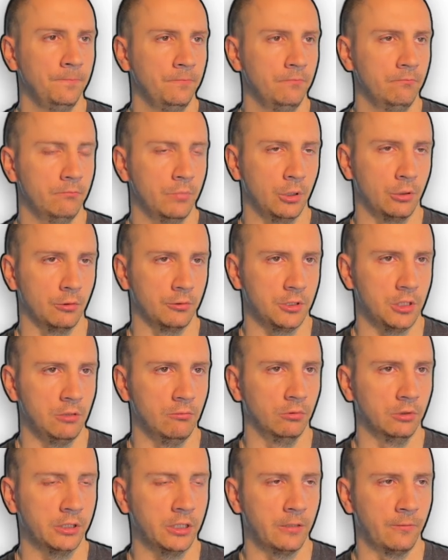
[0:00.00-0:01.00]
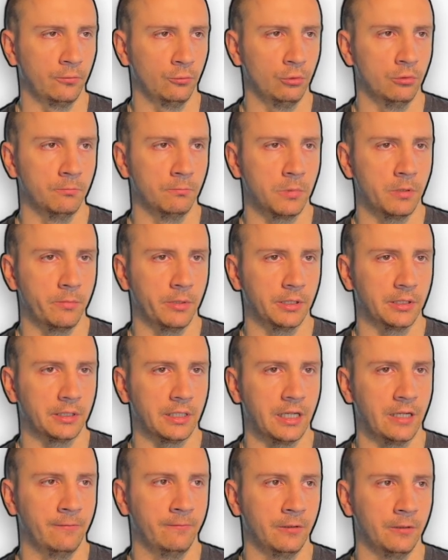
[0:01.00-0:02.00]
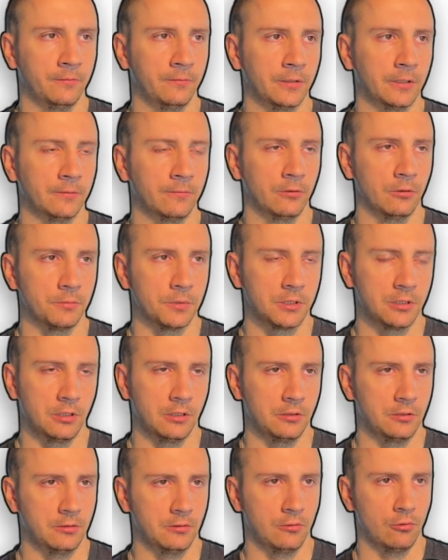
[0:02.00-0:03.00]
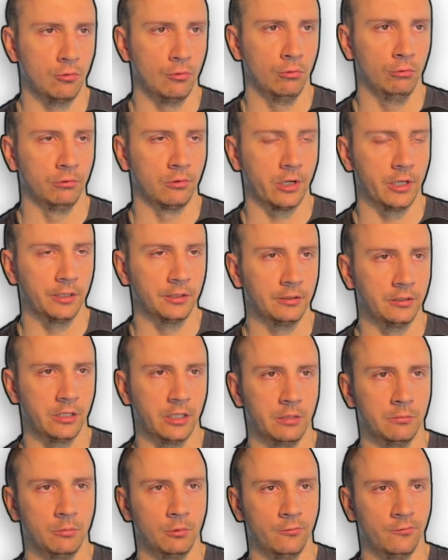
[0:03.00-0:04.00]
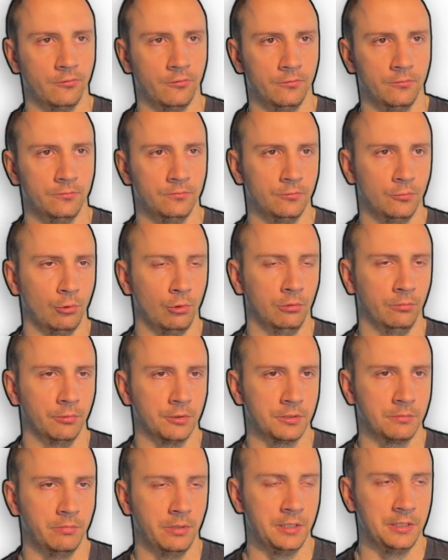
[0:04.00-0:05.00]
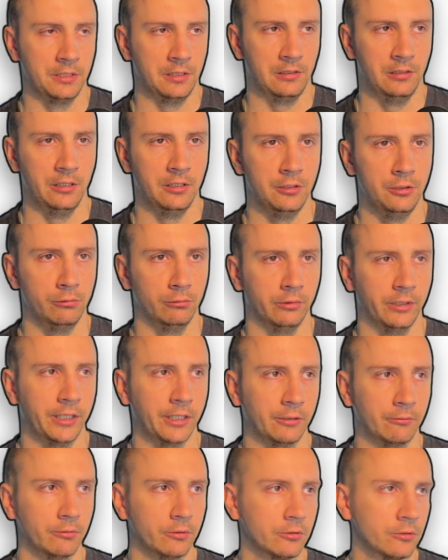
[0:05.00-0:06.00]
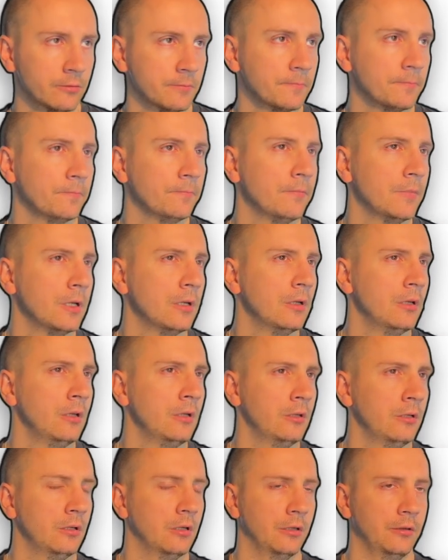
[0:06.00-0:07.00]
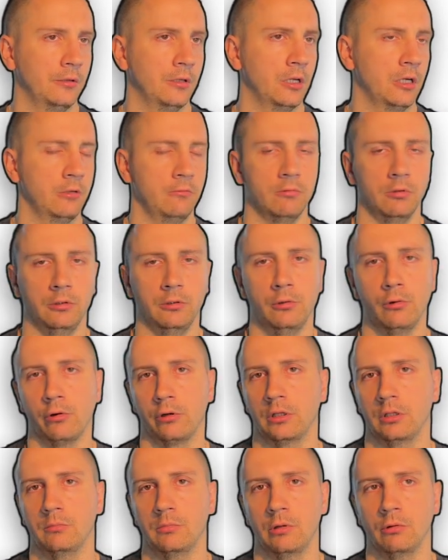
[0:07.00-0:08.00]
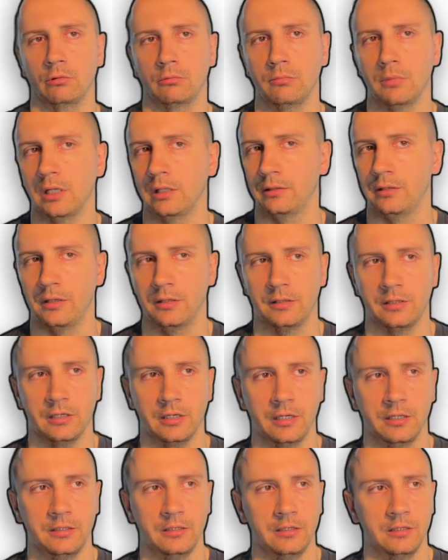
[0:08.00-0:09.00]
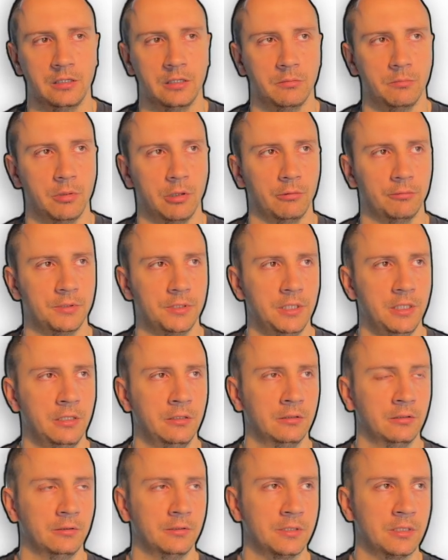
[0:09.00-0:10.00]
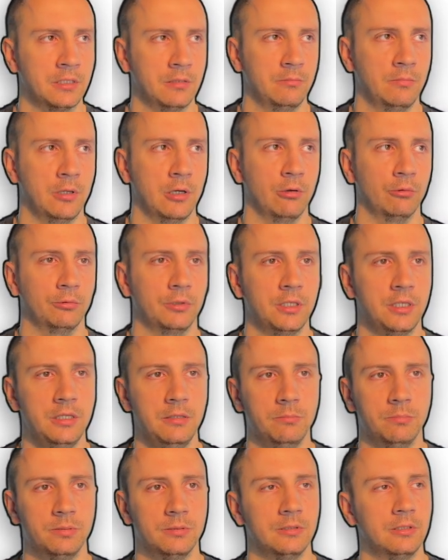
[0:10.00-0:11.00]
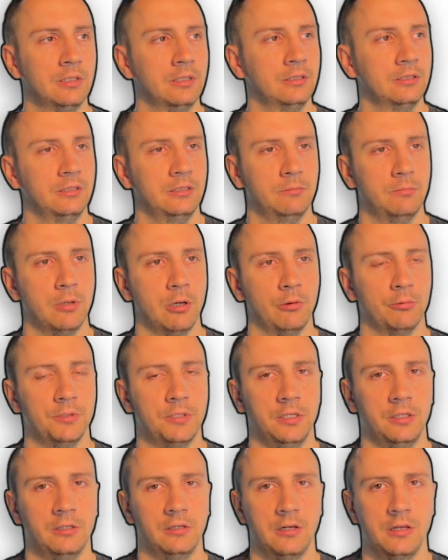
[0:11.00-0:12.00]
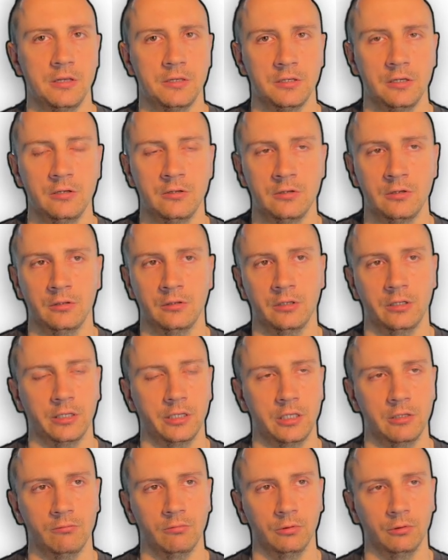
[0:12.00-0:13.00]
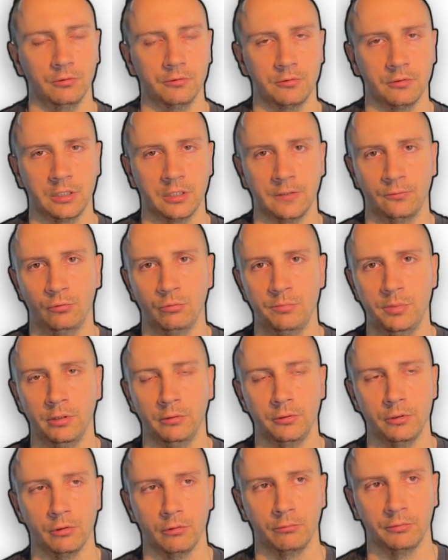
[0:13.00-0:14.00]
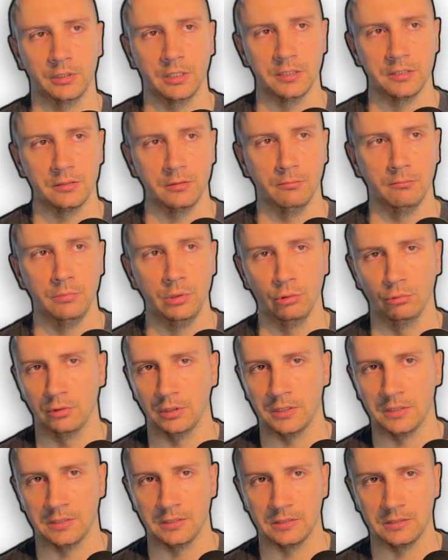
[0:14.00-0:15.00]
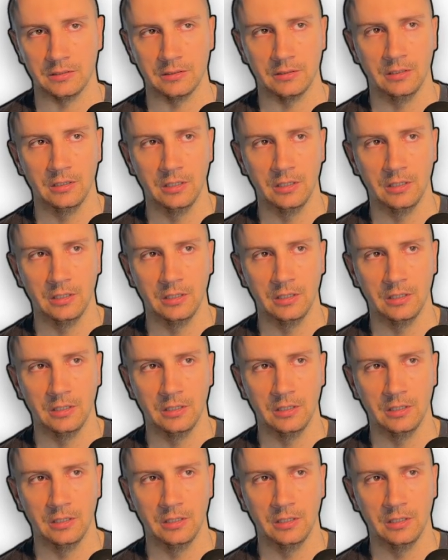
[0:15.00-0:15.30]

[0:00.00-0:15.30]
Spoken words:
because you will have to implement everything from scratch, whole runtime of almost basically a new language. And there you will learn about multi-threading, about signals, about heap, about synchronization. Like you will also have to build your own custom mutexes,